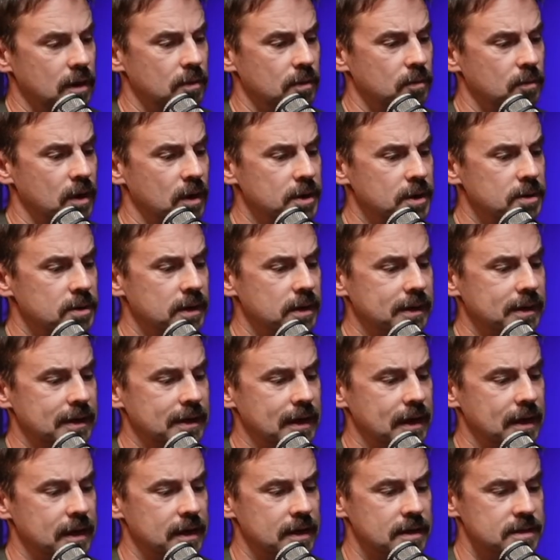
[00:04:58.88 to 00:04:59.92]
why do you think
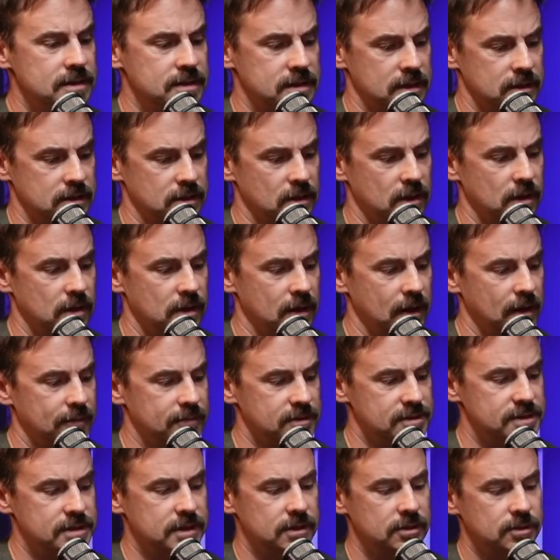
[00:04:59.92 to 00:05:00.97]
that is that the
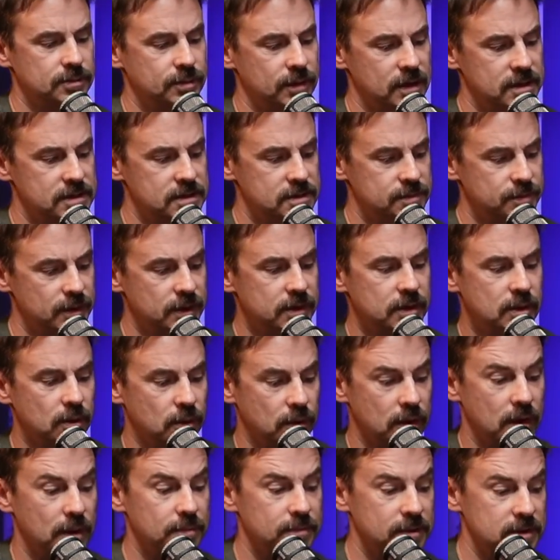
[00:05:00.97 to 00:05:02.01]
average sales price has been
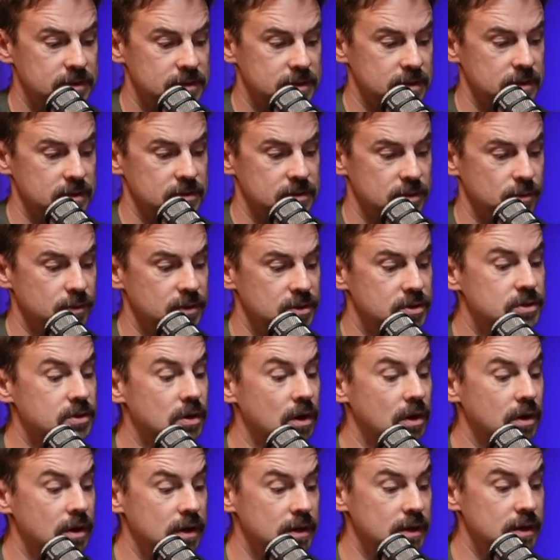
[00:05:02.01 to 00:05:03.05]
going up this year? So we
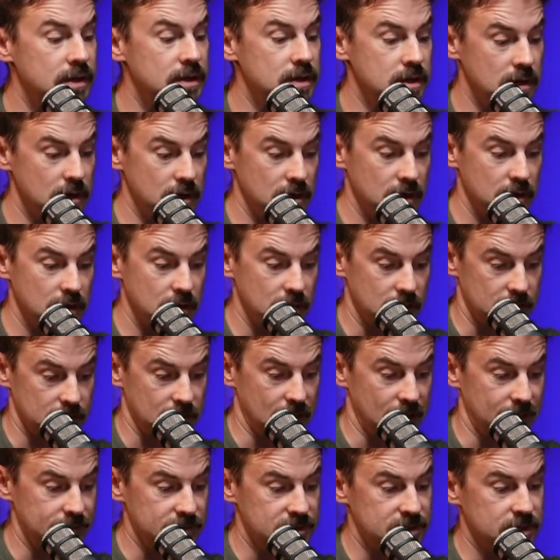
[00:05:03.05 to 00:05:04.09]
started the year, the
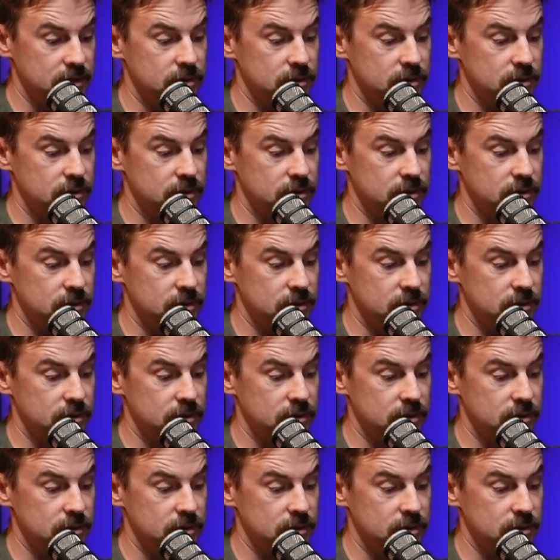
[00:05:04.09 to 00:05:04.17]
average sales